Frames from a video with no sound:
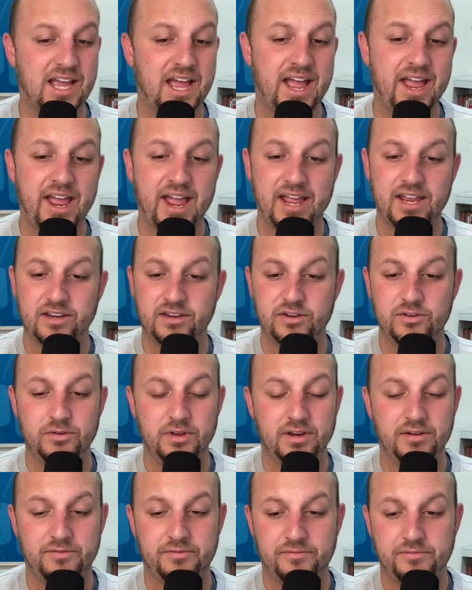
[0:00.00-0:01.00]
I knew he
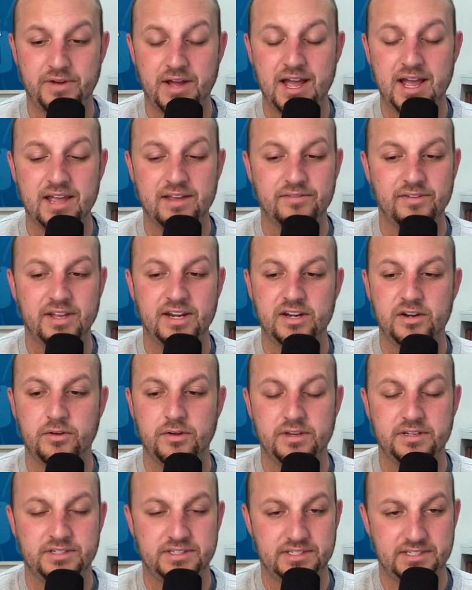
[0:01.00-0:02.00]
had five. I didn't know
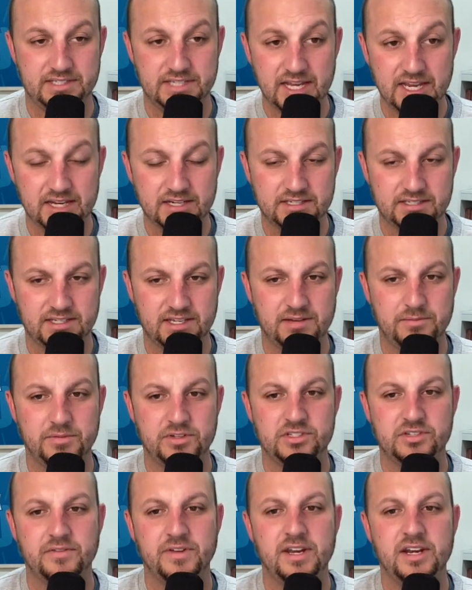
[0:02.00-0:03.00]
he was six. He
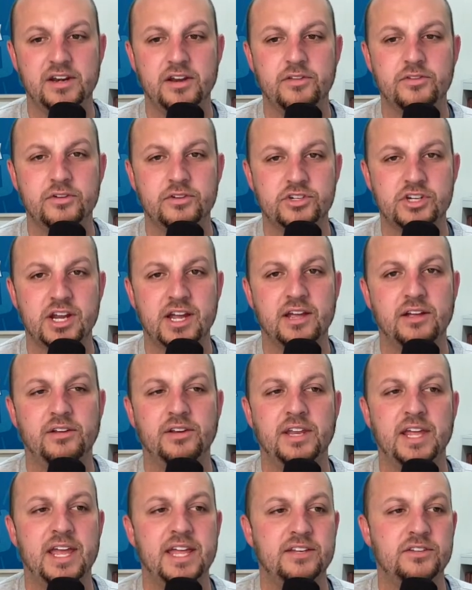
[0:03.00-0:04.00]
must have had another
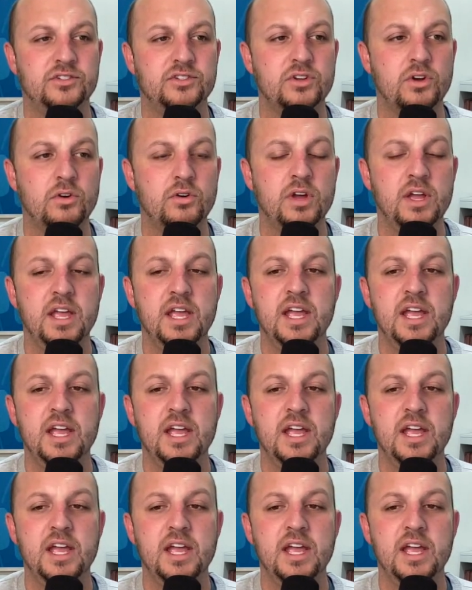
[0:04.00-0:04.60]
child. And so,